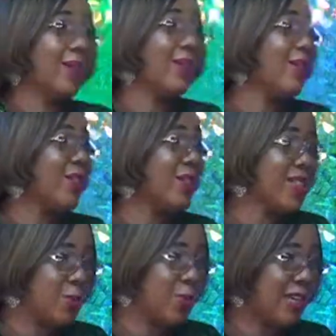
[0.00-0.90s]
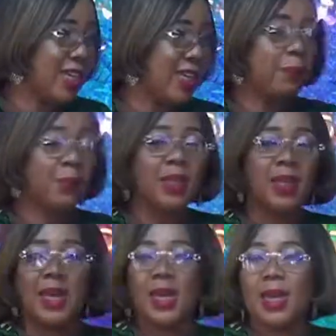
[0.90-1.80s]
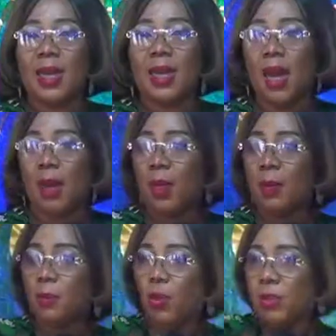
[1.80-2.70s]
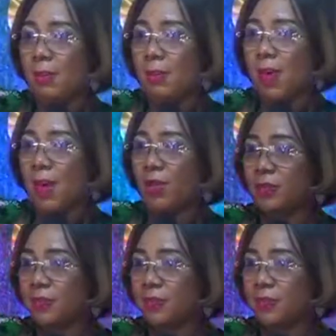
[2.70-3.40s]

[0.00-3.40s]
God is speaking. How many people know Mr. Macaroni?